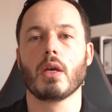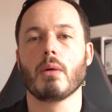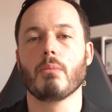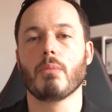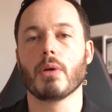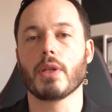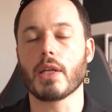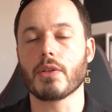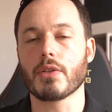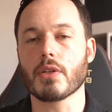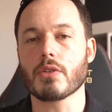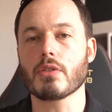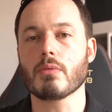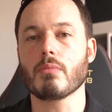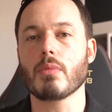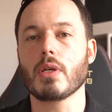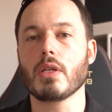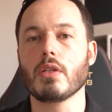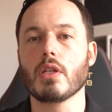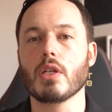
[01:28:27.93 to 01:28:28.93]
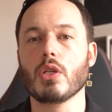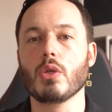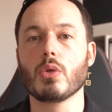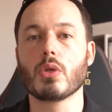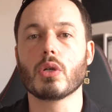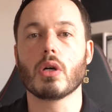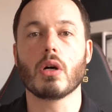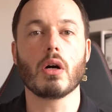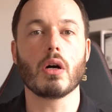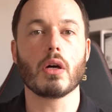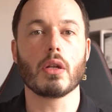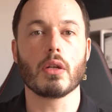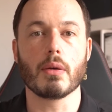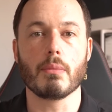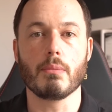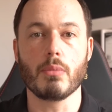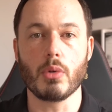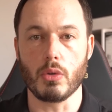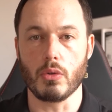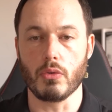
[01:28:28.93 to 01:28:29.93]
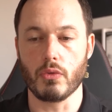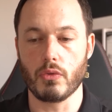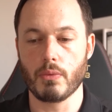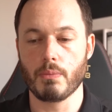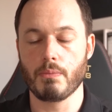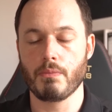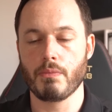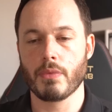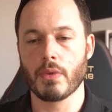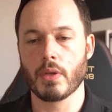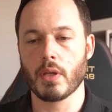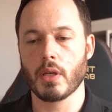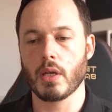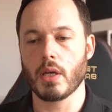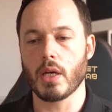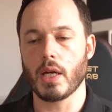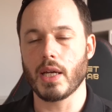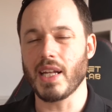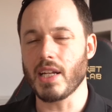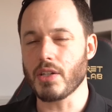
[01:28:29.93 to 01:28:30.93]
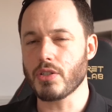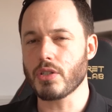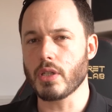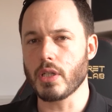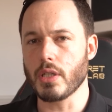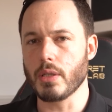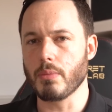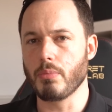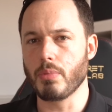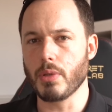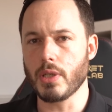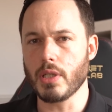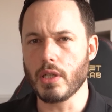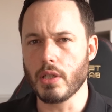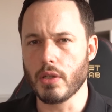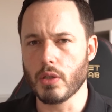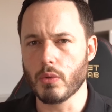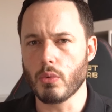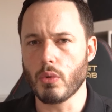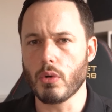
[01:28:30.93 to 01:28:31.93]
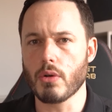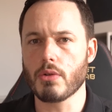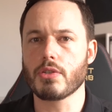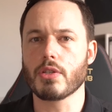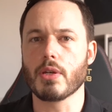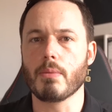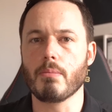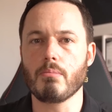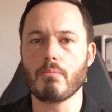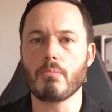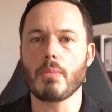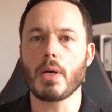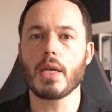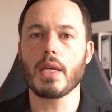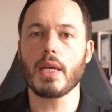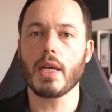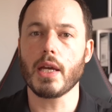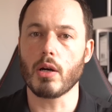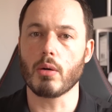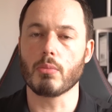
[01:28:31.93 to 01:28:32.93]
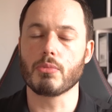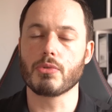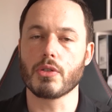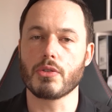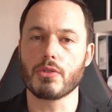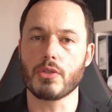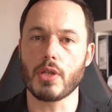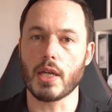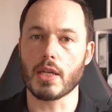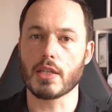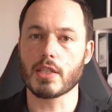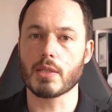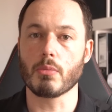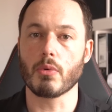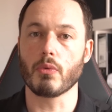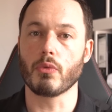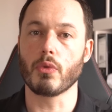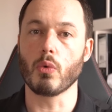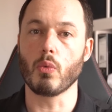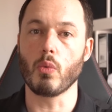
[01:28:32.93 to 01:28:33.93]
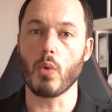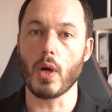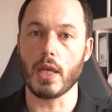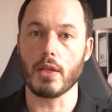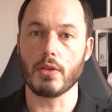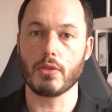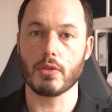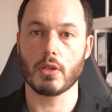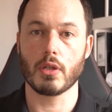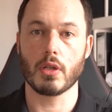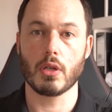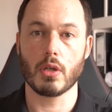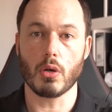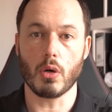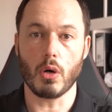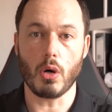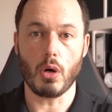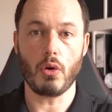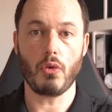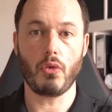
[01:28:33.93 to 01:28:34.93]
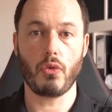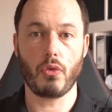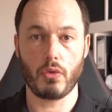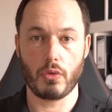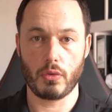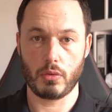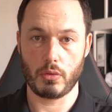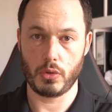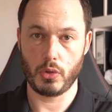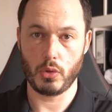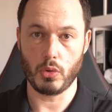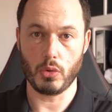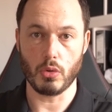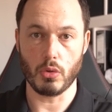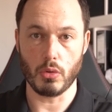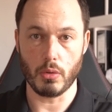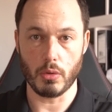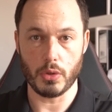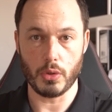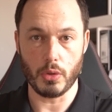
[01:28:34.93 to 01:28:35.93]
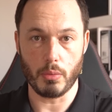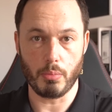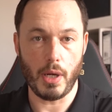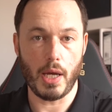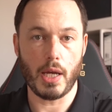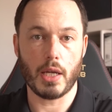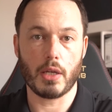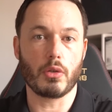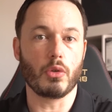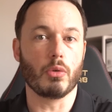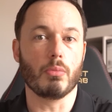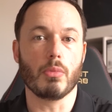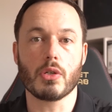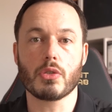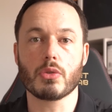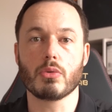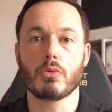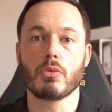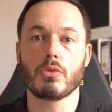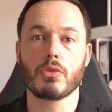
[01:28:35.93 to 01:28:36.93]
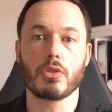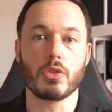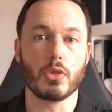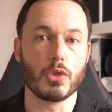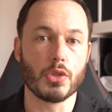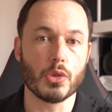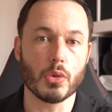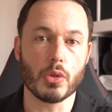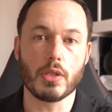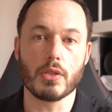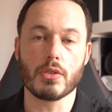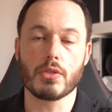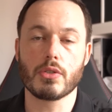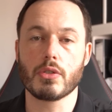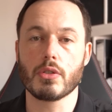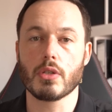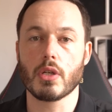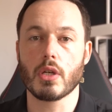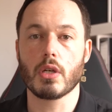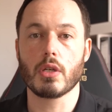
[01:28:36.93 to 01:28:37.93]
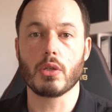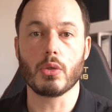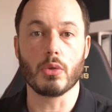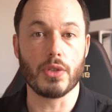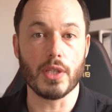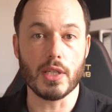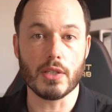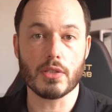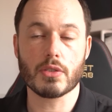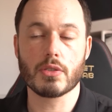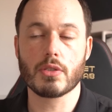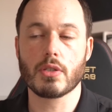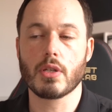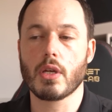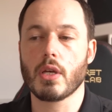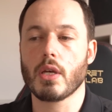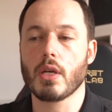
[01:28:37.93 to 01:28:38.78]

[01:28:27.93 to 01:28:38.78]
But that doesn't mean that you can't move. And actually, being in the water may help to take some of the weight off your back, your muscles, your joints, your discs.